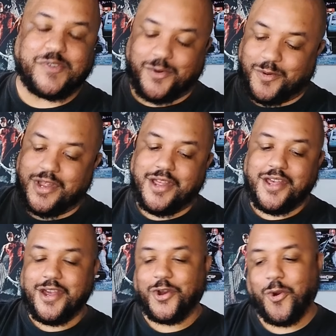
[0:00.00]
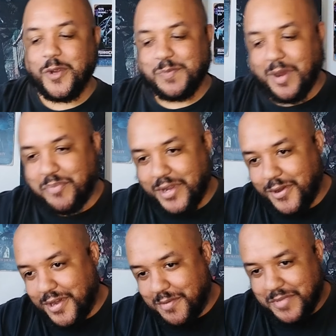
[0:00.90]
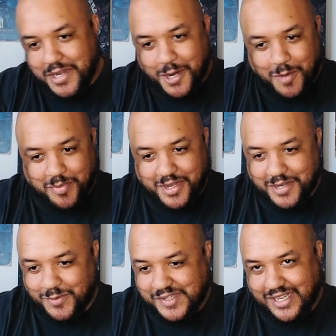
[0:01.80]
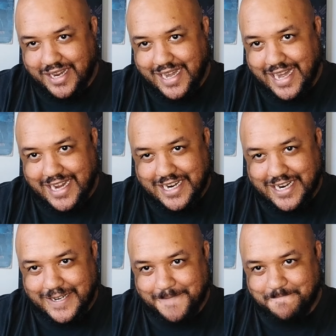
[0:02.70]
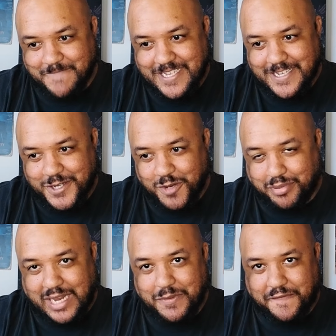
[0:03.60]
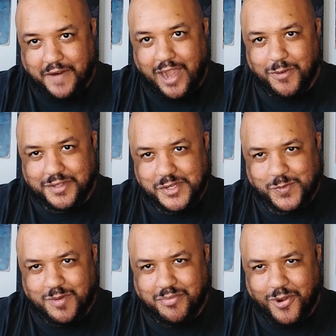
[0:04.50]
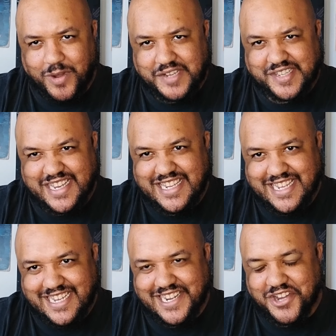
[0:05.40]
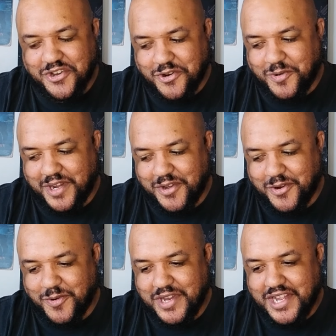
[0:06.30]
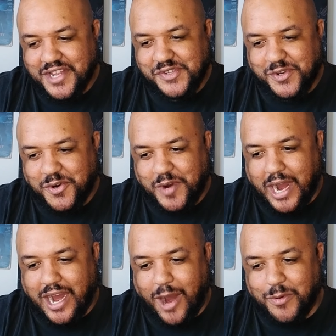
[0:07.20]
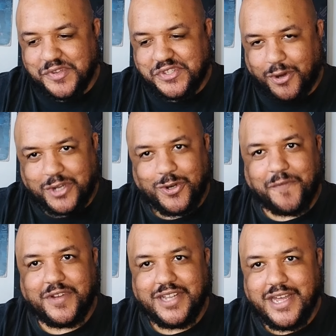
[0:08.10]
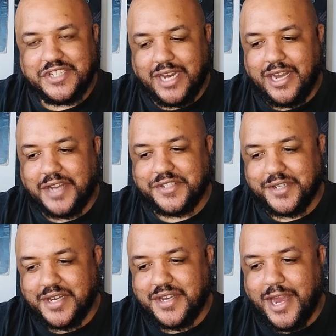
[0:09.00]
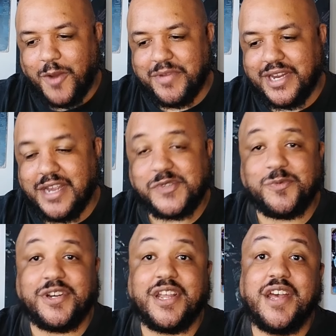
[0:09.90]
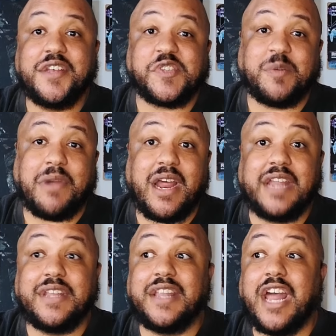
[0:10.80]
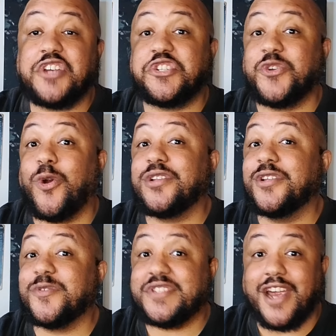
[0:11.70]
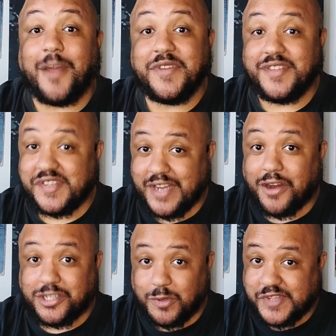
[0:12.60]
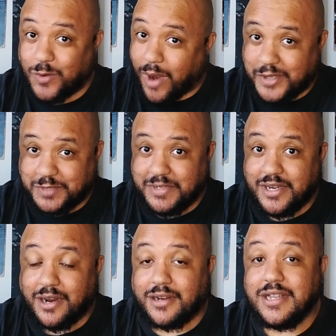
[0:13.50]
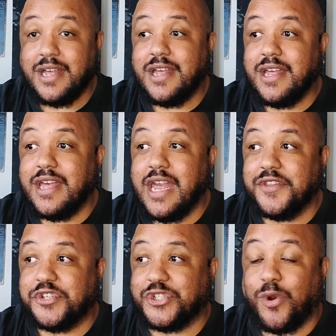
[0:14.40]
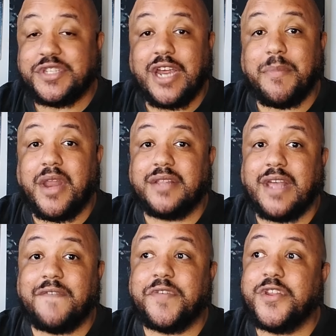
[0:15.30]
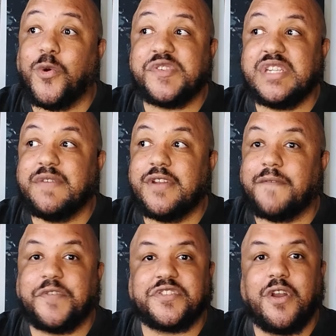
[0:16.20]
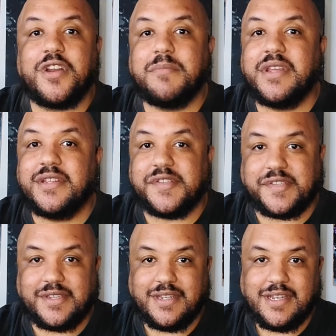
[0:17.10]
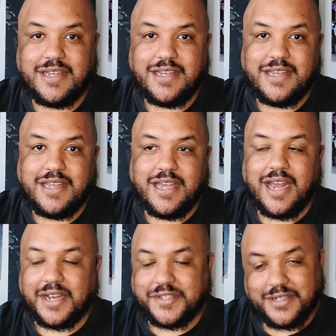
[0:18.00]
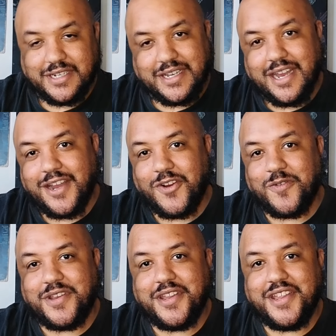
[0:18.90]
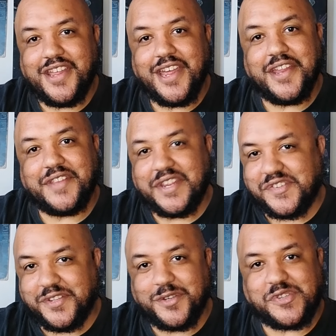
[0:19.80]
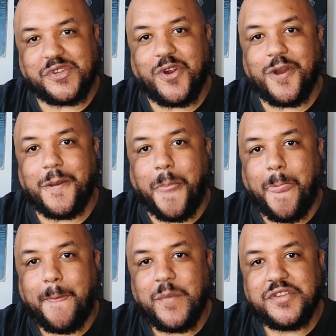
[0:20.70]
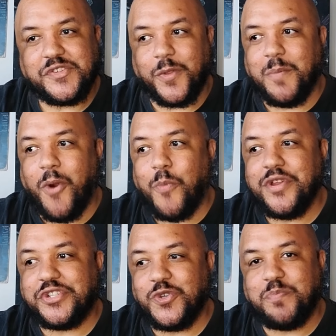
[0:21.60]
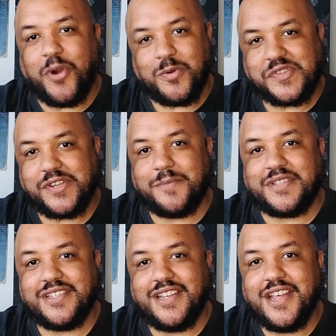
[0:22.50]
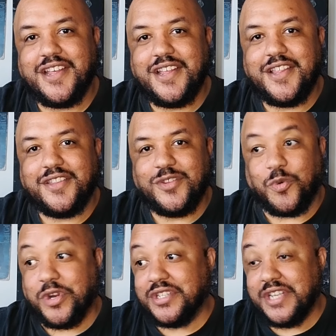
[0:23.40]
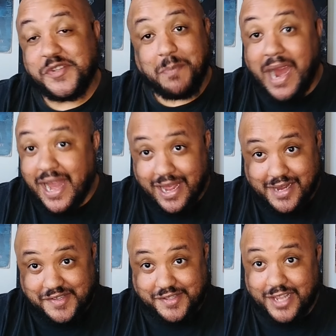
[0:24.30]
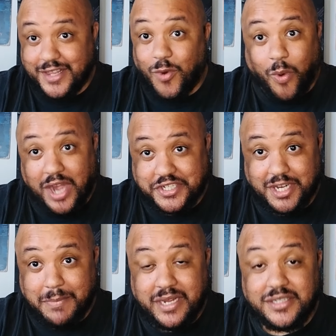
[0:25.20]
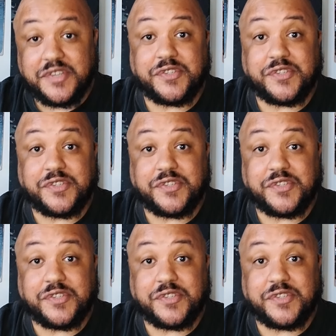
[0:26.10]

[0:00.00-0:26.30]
So, of course, my peer hit me up and it was like, hey, you're playing with fire with this one, bro. And I said, yeah, I know. So I was talked off the ledge and I took it down. But guess what? Somebody, and that short little time, this is how close they watching me, y'all. And the short time that video wasn't even up for 30 minutes. And I took it down and they still saw it. So the moment you post something, well, at least my ass, they're watching immediately.